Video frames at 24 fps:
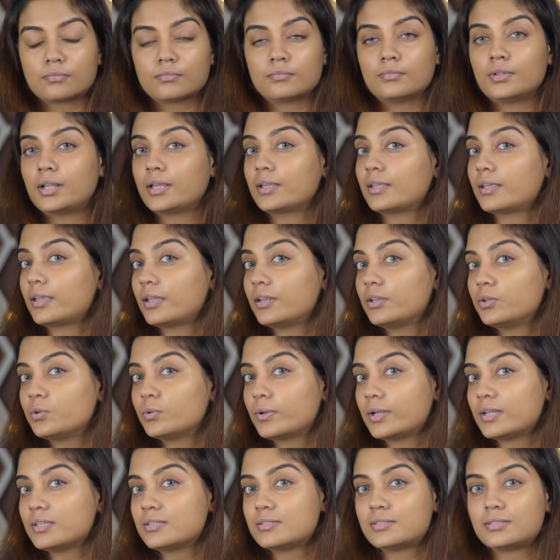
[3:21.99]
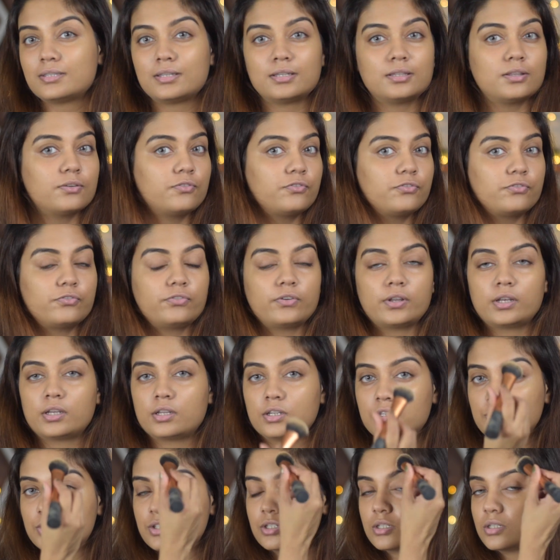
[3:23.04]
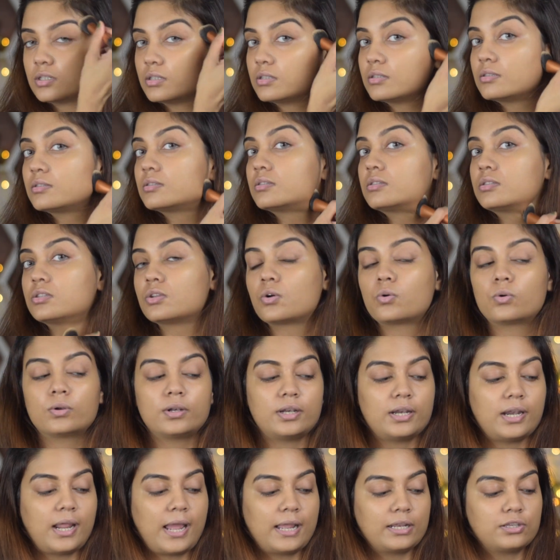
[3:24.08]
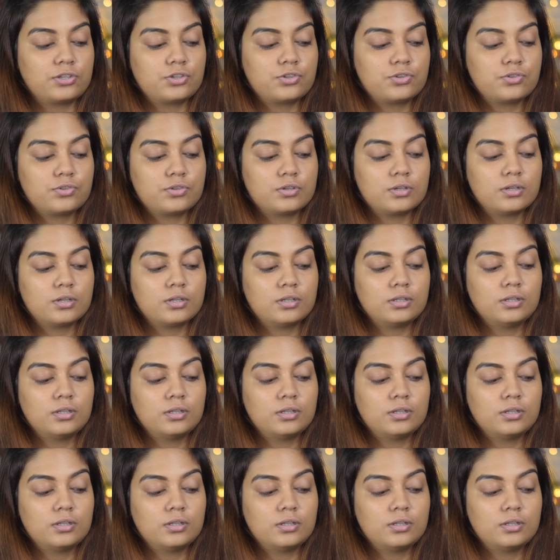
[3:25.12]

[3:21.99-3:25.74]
Like, can you guys see the finish is so natural?